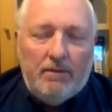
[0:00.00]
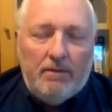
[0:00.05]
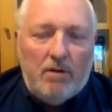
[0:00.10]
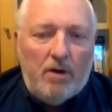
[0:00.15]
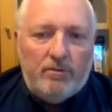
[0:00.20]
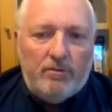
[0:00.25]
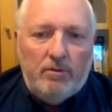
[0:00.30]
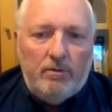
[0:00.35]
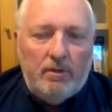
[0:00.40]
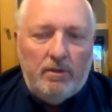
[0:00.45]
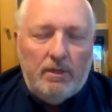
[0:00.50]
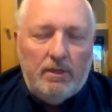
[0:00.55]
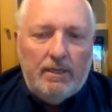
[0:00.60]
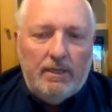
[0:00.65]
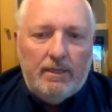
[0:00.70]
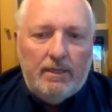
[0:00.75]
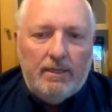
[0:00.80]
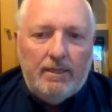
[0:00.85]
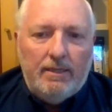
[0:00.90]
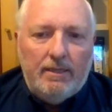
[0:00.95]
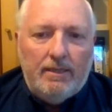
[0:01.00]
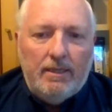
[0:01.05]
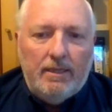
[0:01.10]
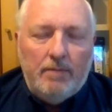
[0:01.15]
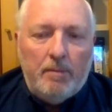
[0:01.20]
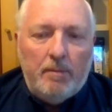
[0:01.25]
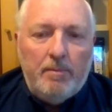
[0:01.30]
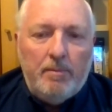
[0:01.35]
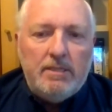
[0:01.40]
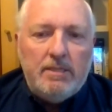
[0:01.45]
Often
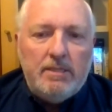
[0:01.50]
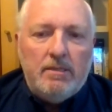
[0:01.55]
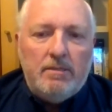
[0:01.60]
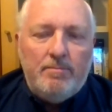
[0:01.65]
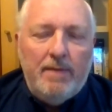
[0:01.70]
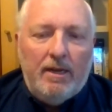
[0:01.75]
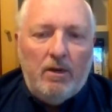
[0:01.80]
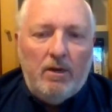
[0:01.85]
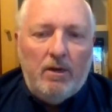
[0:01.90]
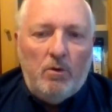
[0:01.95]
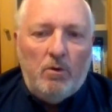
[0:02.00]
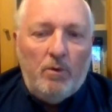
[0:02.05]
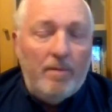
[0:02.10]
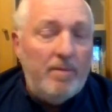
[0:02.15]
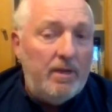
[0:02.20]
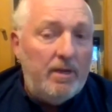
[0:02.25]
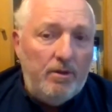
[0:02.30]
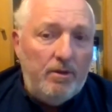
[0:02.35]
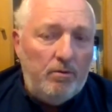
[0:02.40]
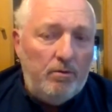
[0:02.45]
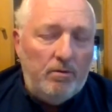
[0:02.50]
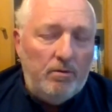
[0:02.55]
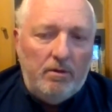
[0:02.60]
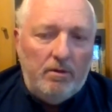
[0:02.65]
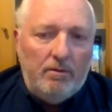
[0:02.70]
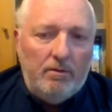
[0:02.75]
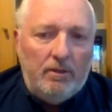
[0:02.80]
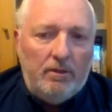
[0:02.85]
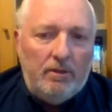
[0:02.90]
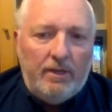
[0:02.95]
there'll be businessmen or women
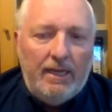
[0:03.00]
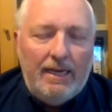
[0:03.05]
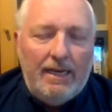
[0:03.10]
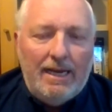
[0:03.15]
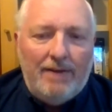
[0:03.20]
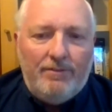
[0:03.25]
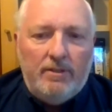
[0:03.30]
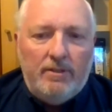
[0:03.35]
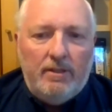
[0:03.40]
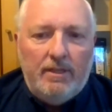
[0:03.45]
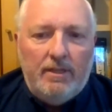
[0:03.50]
who are looking after